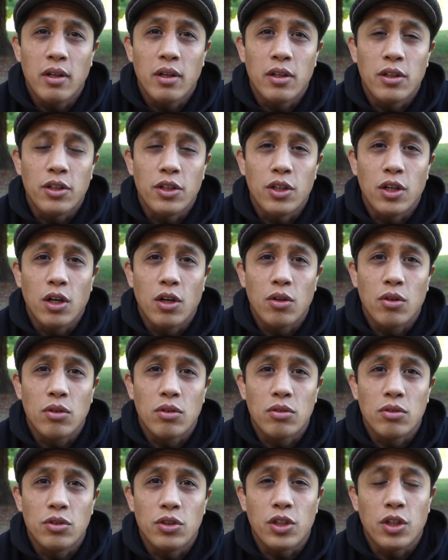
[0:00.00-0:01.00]
You know,
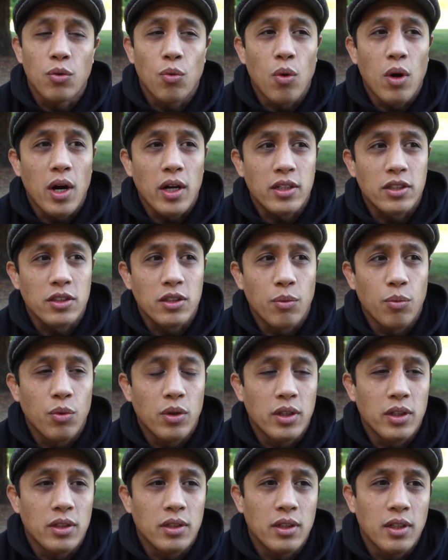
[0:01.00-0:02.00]
you can watch
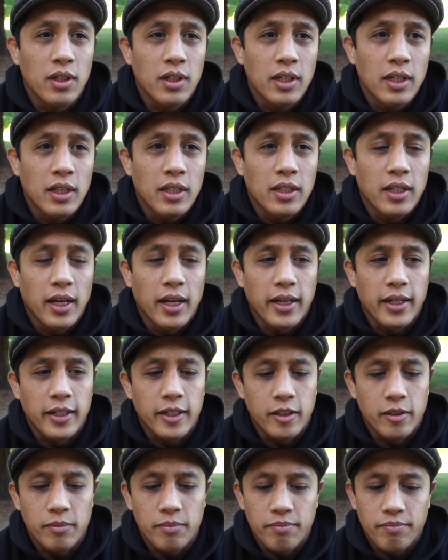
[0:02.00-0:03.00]
someone
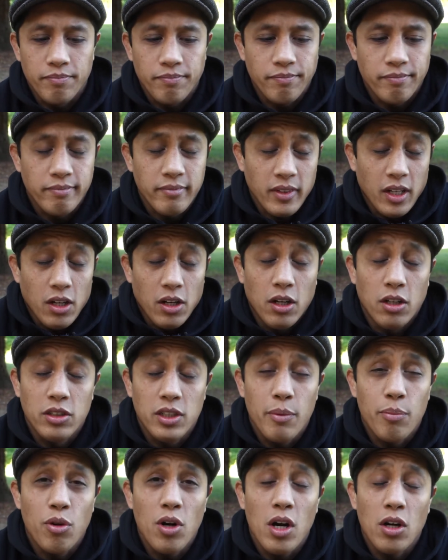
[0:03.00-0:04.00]
like, I don't know, say
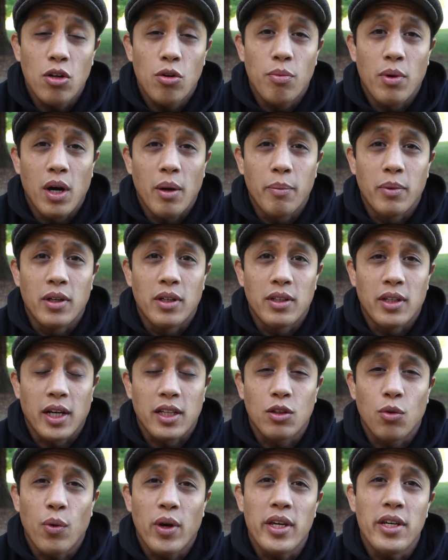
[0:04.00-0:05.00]
Barack Obama, and like
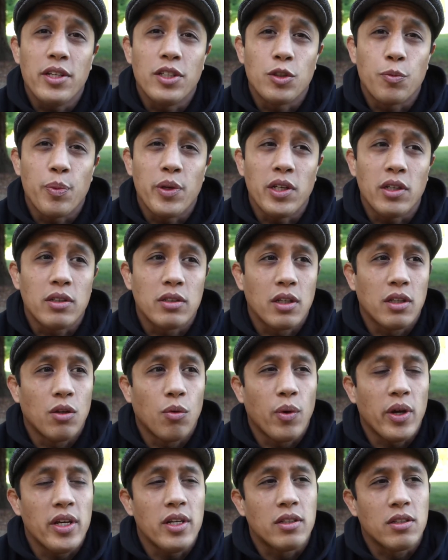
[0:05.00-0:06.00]
the way he speaks and the
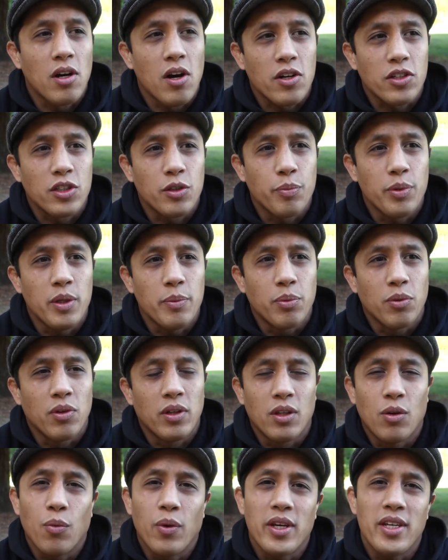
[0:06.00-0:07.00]
way he talks to people and
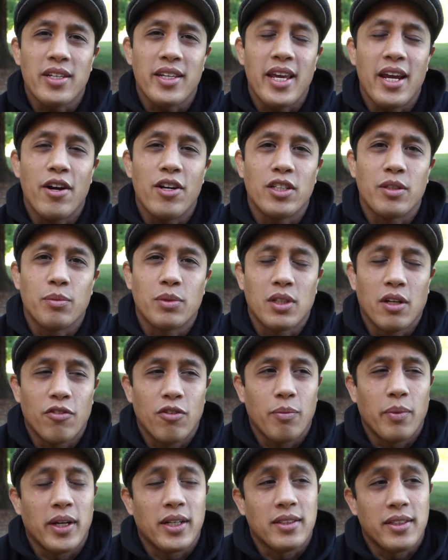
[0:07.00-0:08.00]
the way he carries himself.
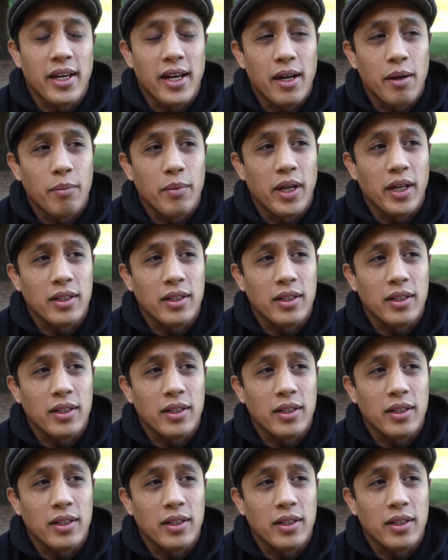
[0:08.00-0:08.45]
I'm like, damn, like